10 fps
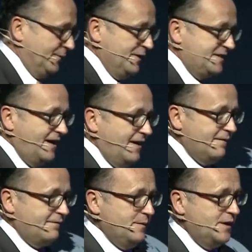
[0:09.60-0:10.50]

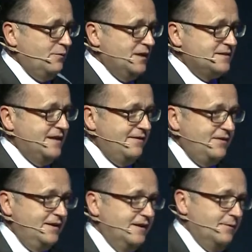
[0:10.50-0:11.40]
retired from the U.S.
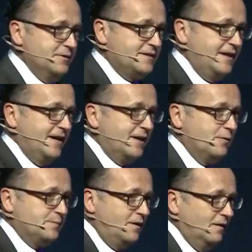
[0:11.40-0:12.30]
Navy. I was a
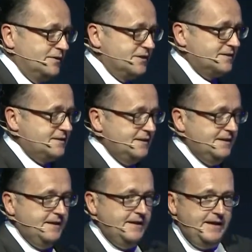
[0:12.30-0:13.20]
cryptologist
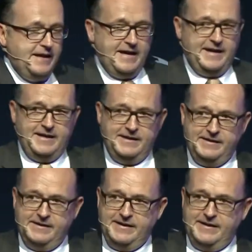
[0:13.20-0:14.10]

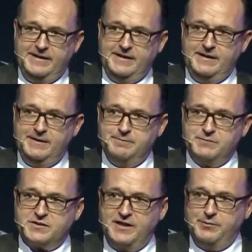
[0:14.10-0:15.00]
and a
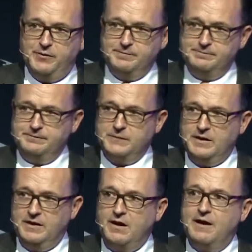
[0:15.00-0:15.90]
cyber
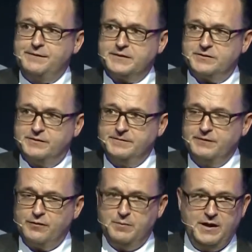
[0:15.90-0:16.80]
officer
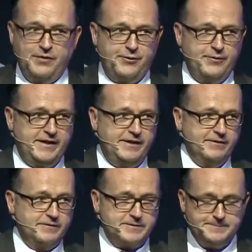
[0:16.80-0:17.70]
for about 30
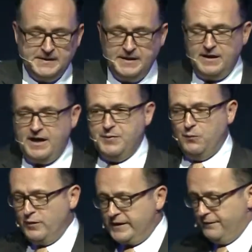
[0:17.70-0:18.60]
years. I've been
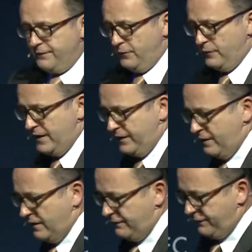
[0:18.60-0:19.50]
working for
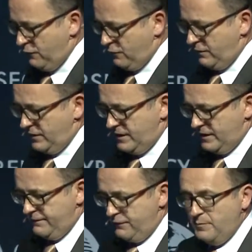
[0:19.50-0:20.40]
Raytheon
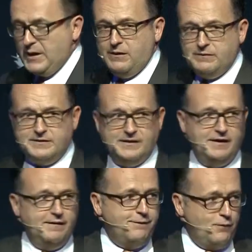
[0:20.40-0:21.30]
for
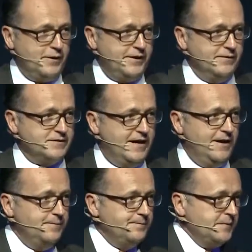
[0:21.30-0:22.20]
about 4 years
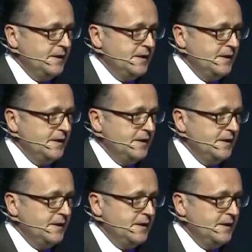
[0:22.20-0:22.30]
now,